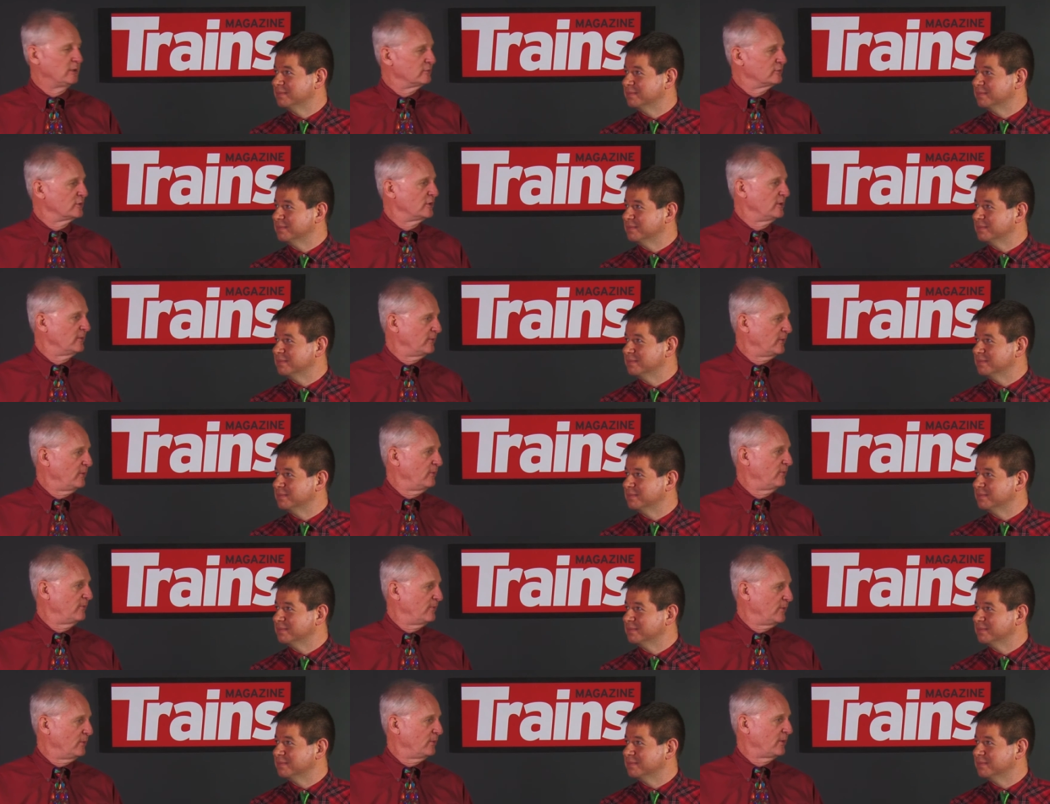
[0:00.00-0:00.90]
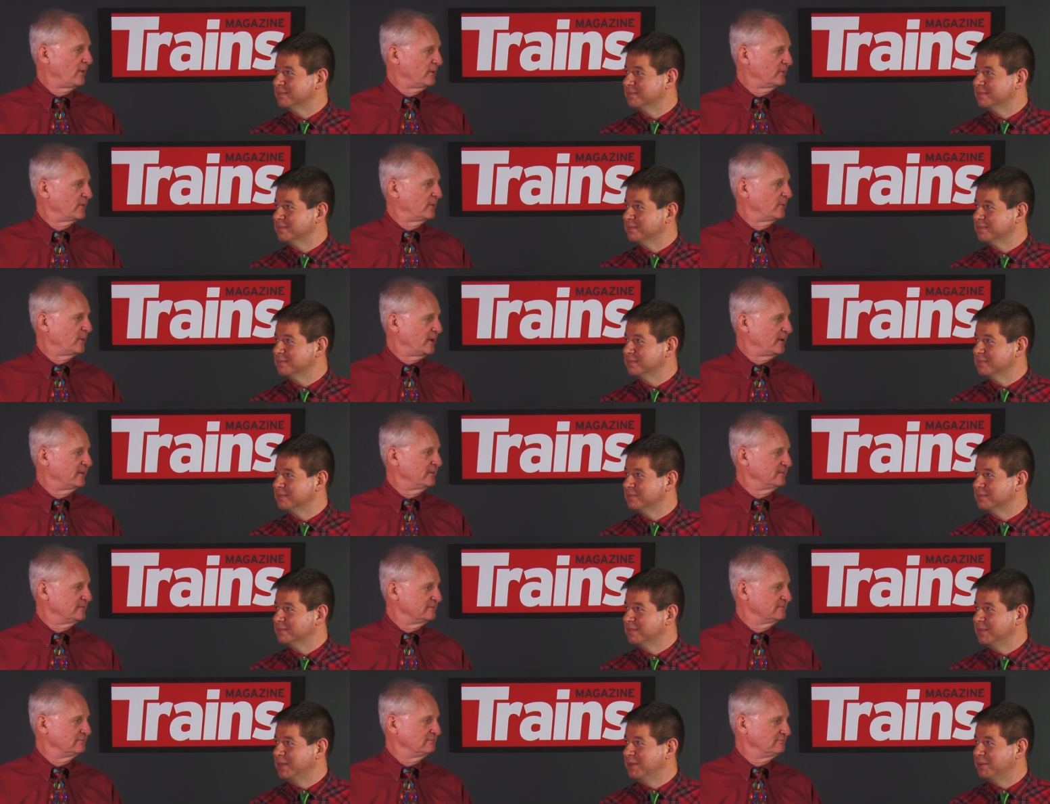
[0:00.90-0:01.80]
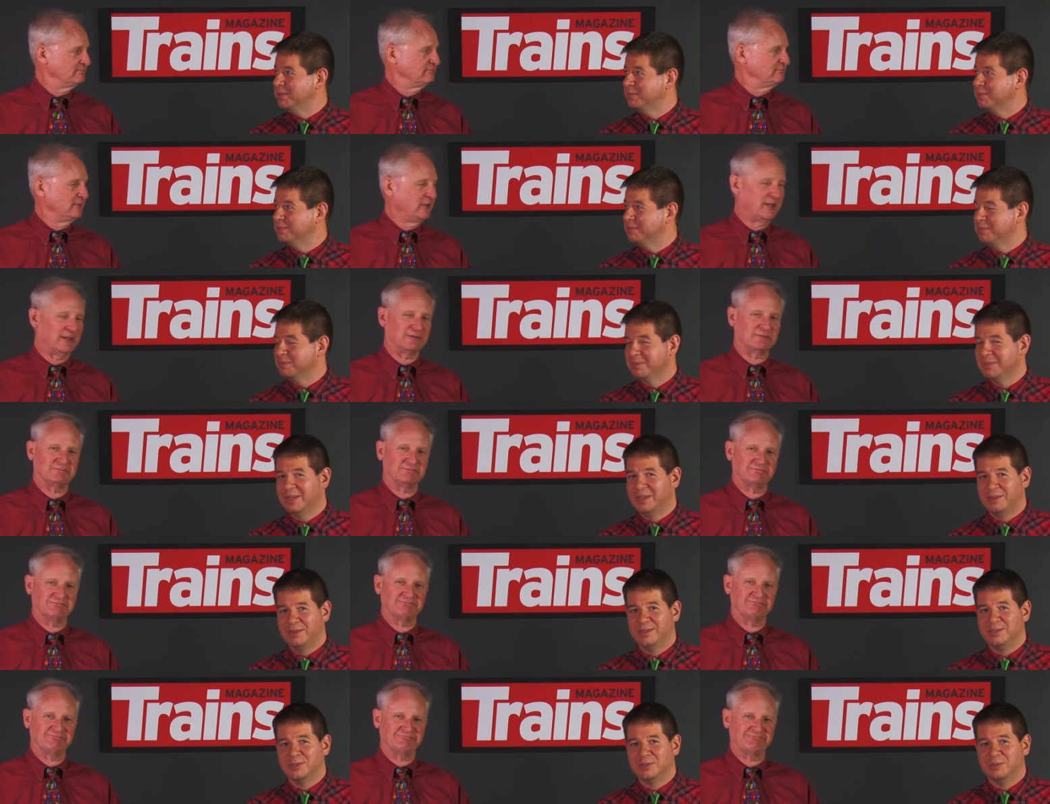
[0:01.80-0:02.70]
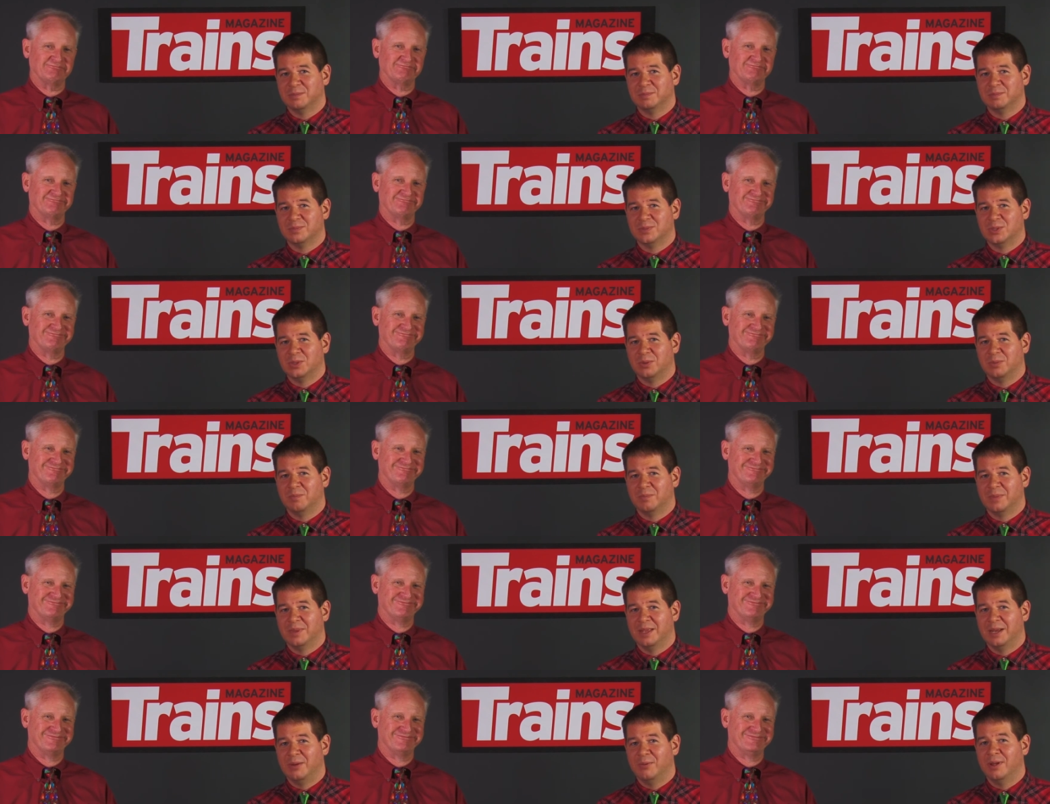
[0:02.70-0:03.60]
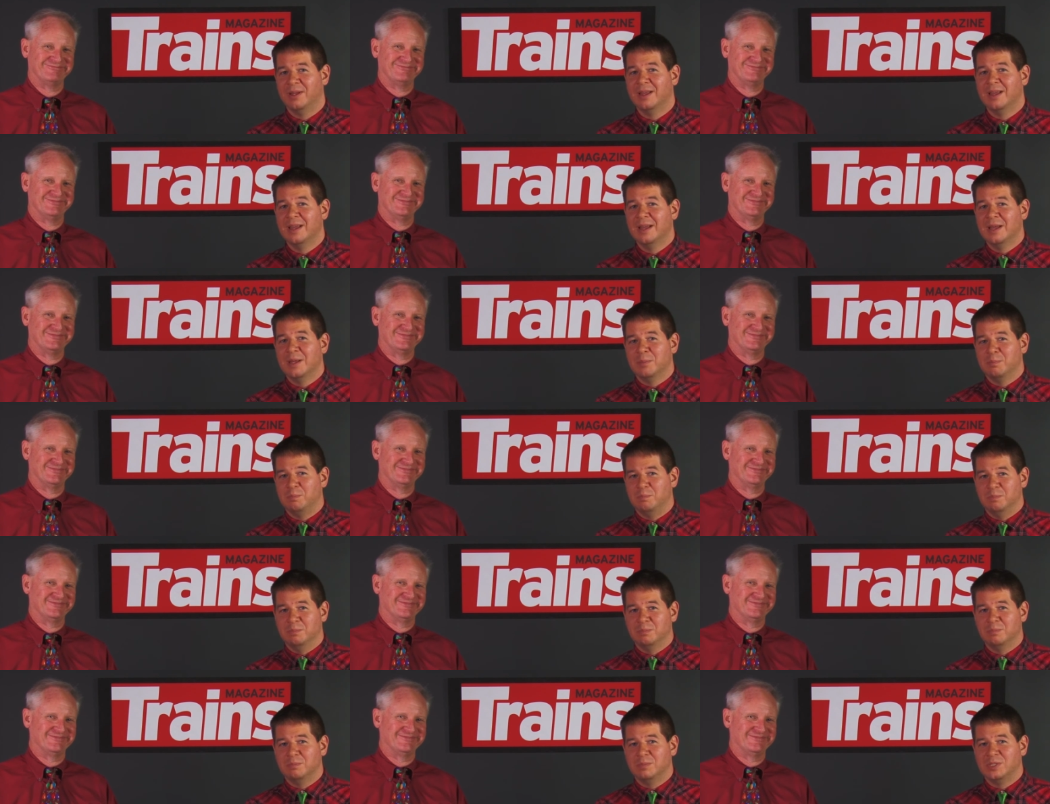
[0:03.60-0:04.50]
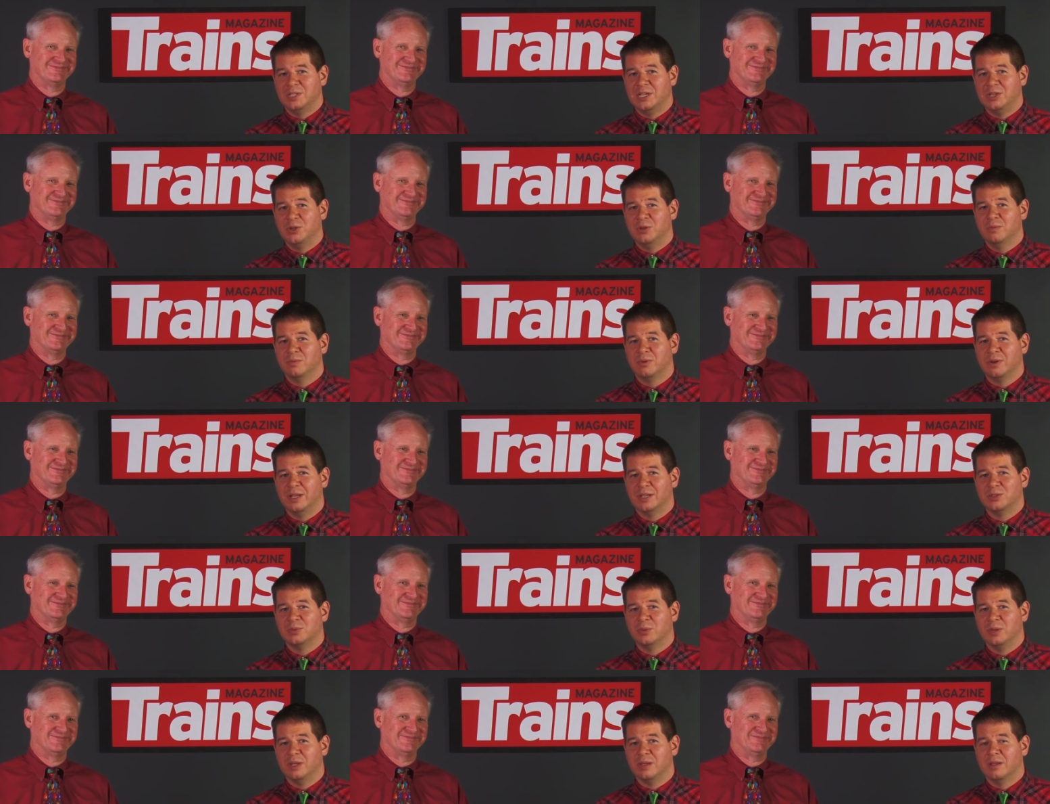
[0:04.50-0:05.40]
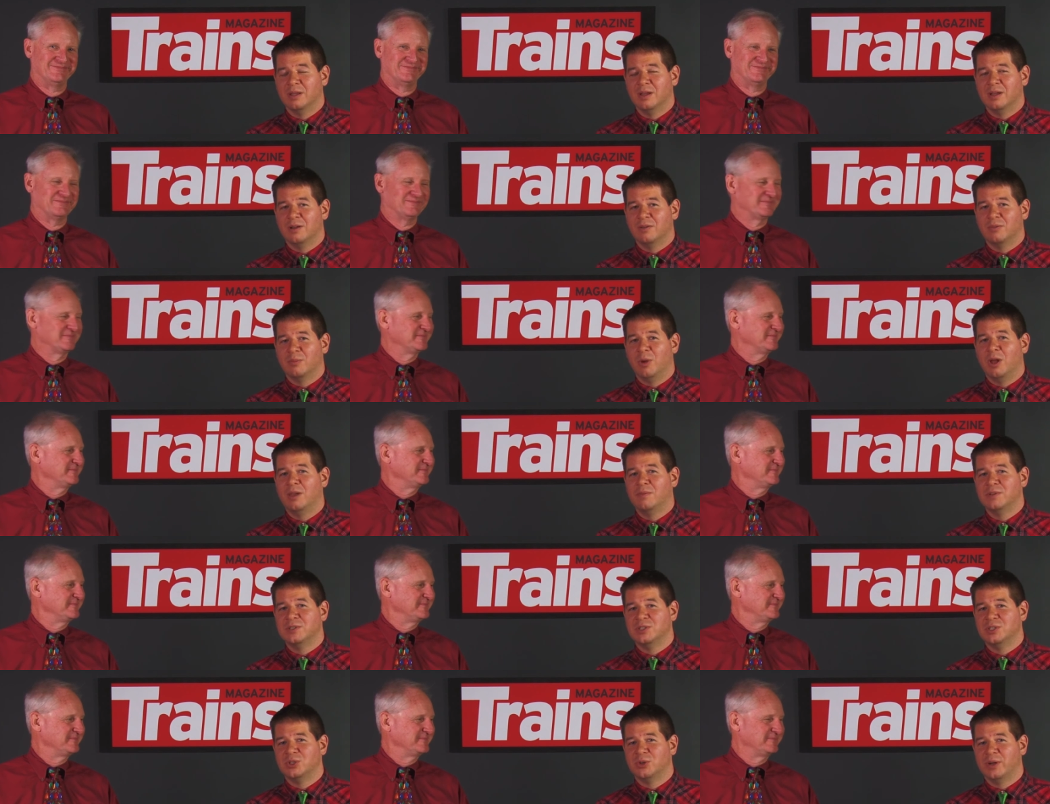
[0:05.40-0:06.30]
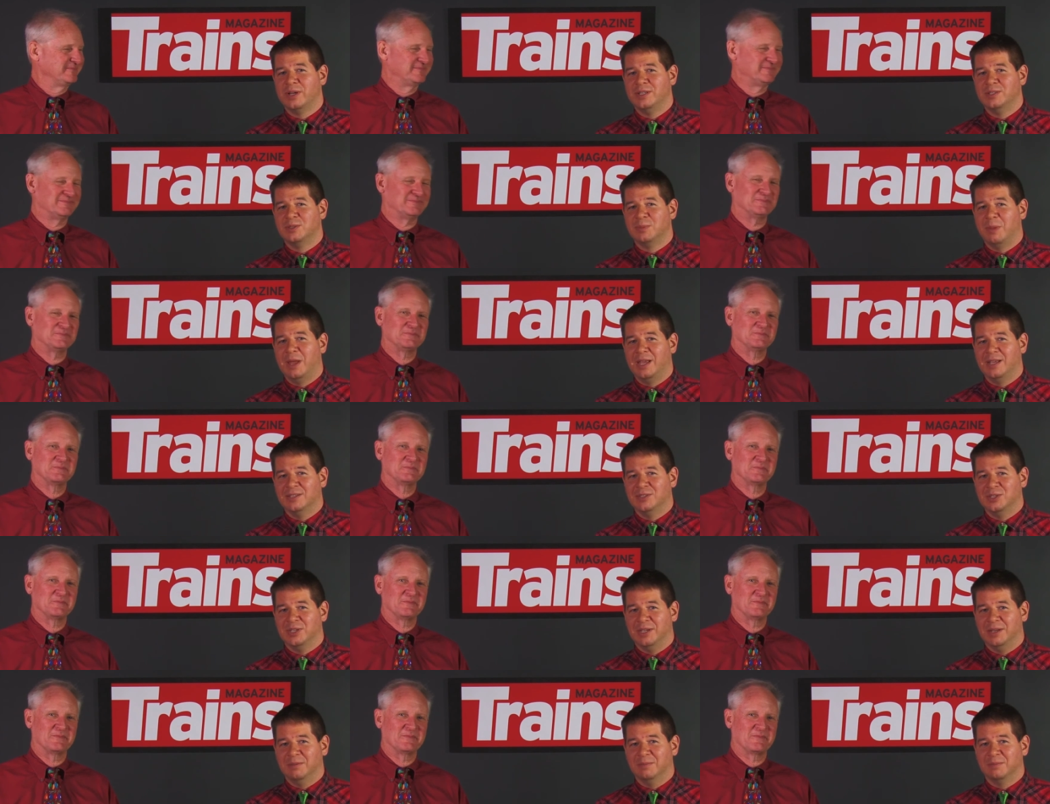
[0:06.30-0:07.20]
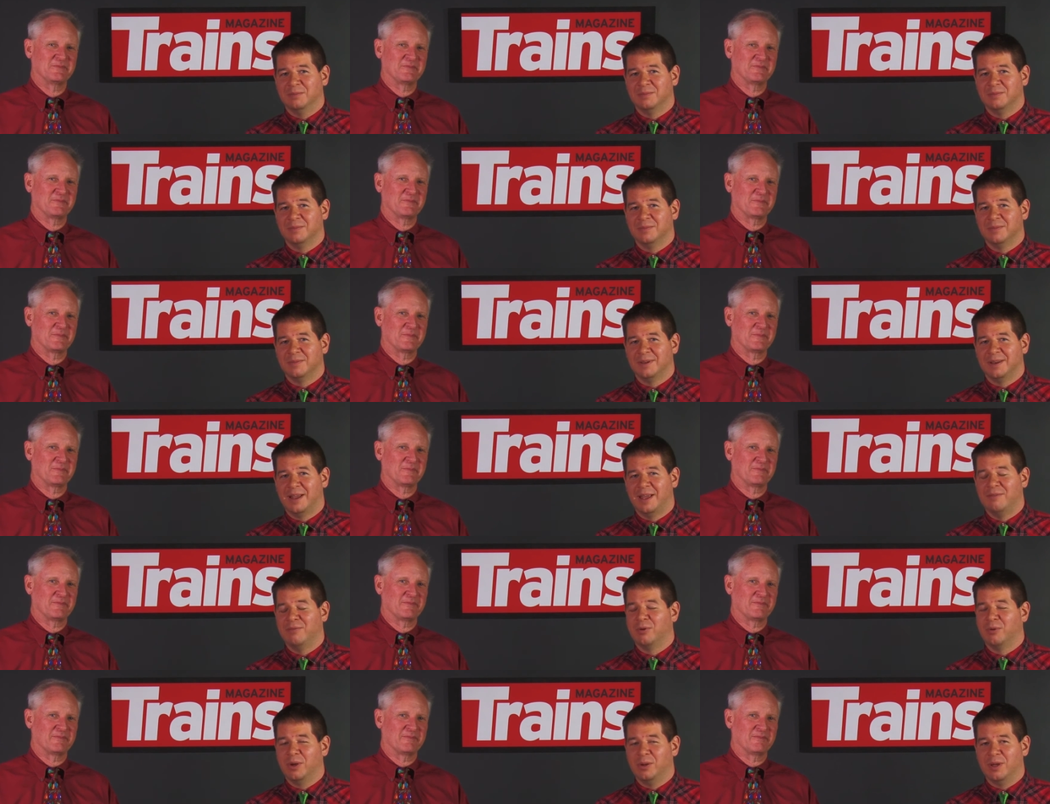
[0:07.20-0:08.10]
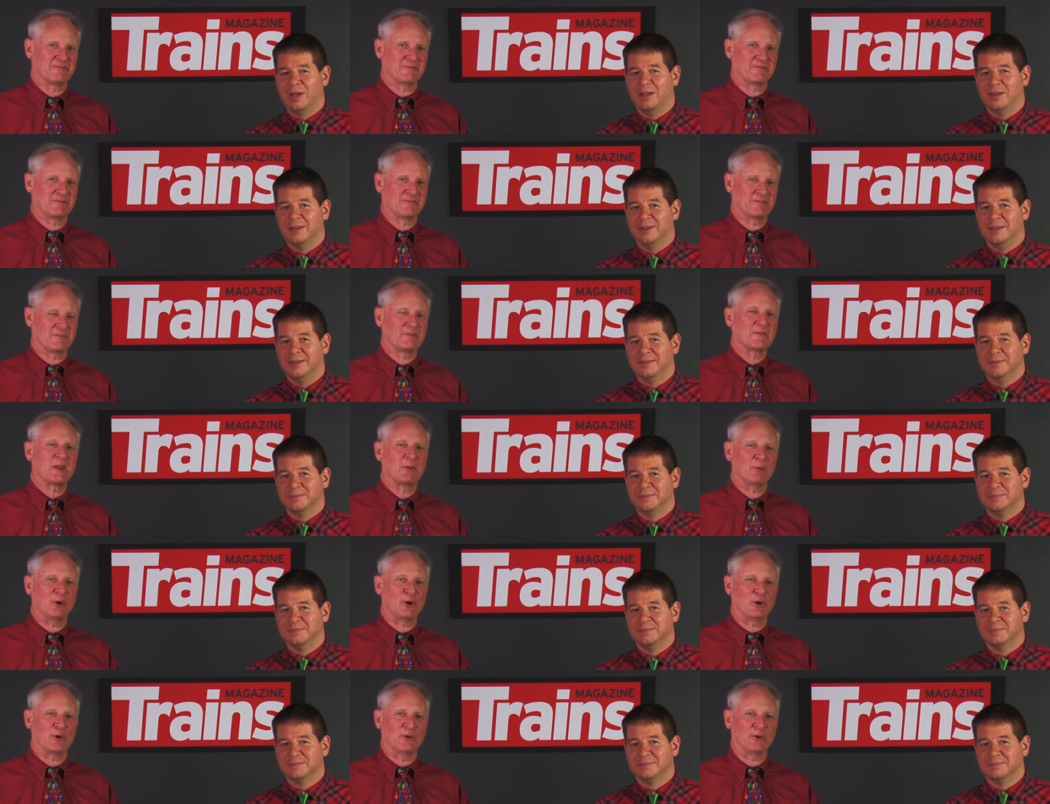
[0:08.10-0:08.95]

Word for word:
Speaker 1: share a few thoughts about it. Yeah, I think so.
Speaker 2: So anyway, stay tuned for next week. From all of us at Trains Magazine, have a great holiday. Merry